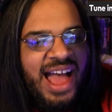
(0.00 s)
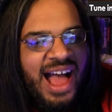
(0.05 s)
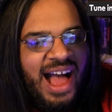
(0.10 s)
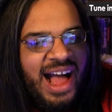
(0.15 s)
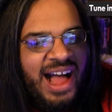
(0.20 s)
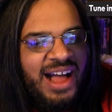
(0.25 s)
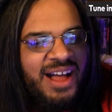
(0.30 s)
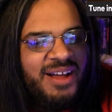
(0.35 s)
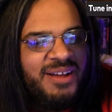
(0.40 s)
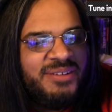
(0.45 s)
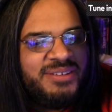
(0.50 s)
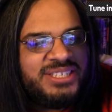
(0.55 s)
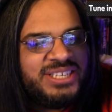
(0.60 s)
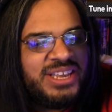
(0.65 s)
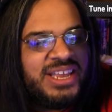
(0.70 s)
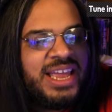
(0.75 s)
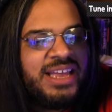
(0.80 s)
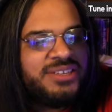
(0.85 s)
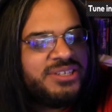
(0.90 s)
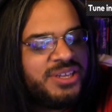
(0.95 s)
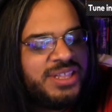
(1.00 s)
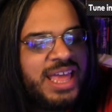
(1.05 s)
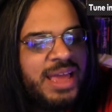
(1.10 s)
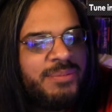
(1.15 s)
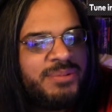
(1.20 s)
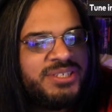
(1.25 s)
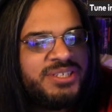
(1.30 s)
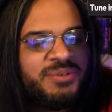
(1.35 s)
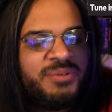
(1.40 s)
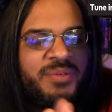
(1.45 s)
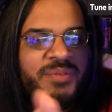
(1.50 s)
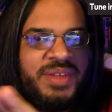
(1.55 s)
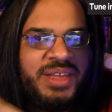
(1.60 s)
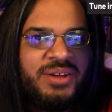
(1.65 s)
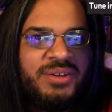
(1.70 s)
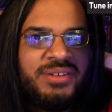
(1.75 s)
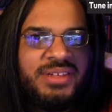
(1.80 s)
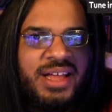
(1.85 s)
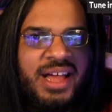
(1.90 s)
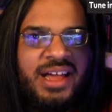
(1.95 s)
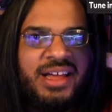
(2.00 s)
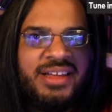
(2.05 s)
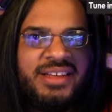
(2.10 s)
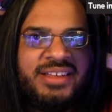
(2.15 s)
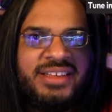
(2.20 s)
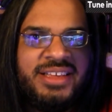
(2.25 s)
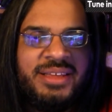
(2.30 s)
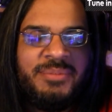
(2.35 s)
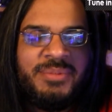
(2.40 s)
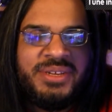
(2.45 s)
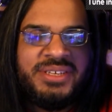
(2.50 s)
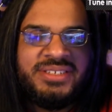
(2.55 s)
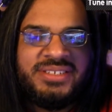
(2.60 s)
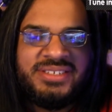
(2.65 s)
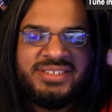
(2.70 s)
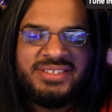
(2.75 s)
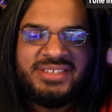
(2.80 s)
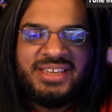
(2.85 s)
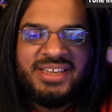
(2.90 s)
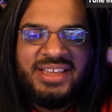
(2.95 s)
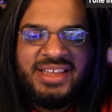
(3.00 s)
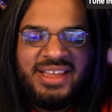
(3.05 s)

So that was the reveal. It was